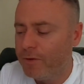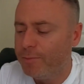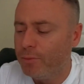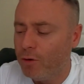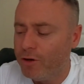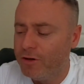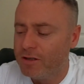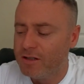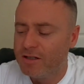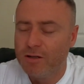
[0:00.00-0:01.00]
The
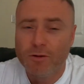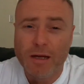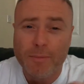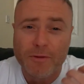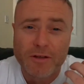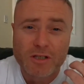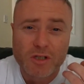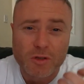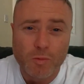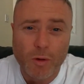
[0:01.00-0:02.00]
brininess is still there, but the
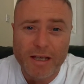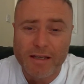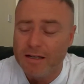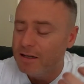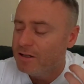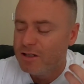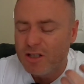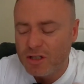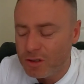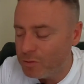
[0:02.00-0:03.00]
sweet,
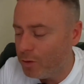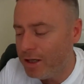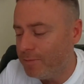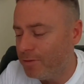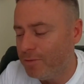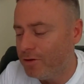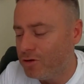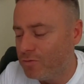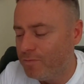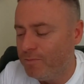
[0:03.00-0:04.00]
sweet
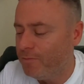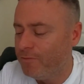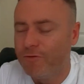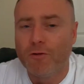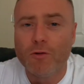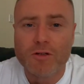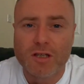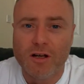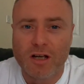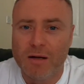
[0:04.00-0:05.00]
blooming fruits
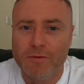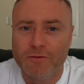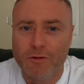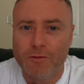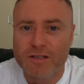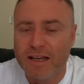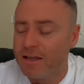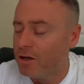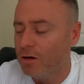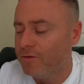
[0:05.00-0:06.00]
that are coming through
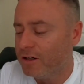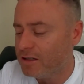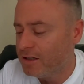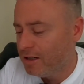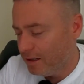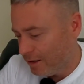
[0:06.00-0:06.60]
take over this.